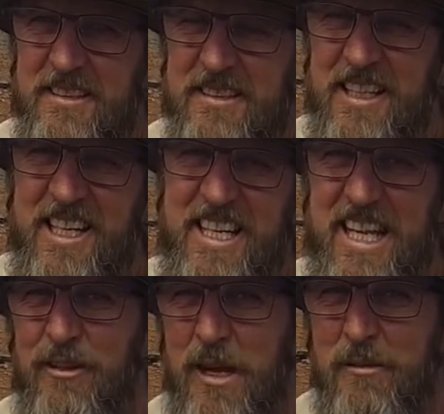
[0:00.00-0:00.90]
Yeah,
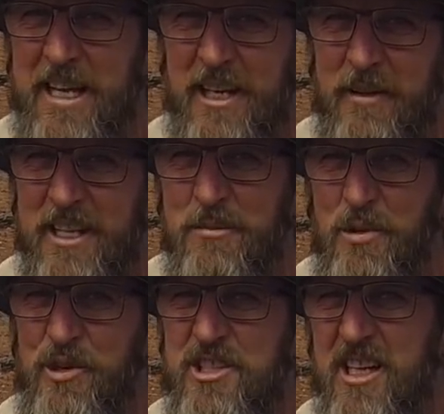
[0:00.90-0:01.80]
another way we get around the
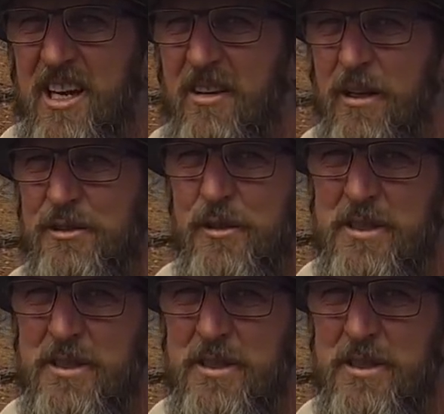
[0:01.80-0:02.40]
bush once we've